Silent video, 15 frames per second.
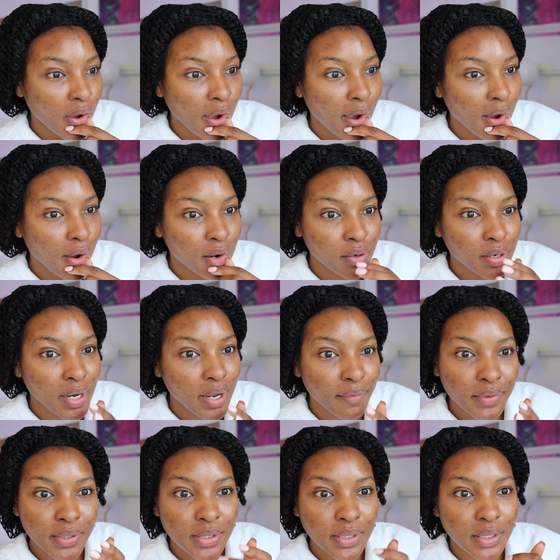I heard
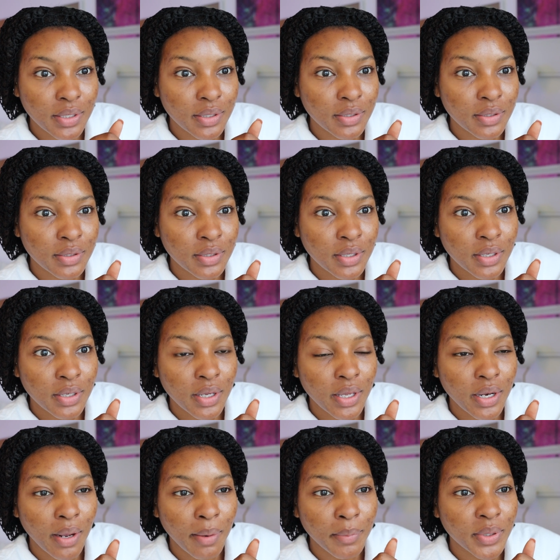everything
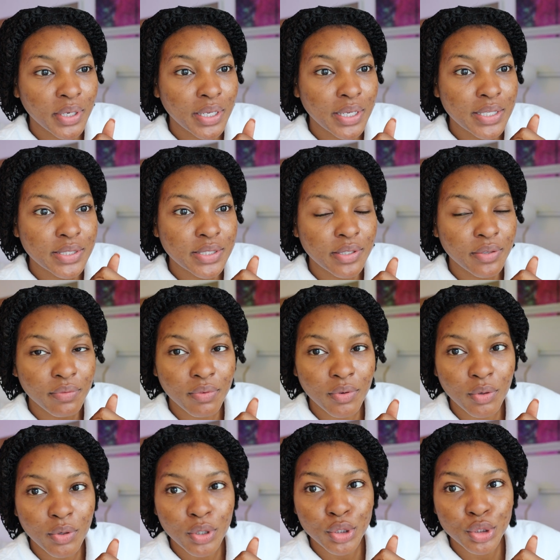and I'm on the 18th
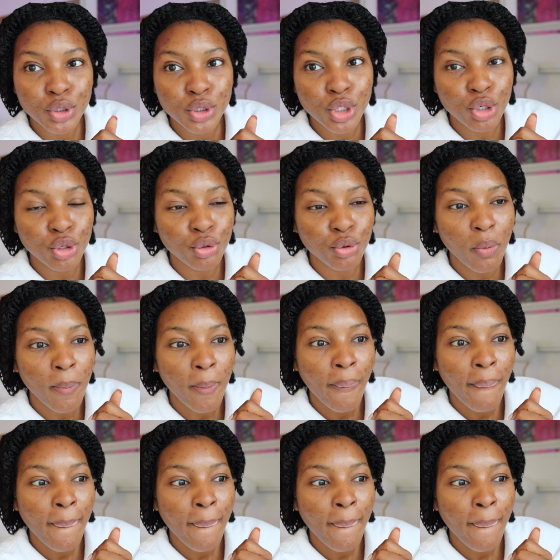floor. So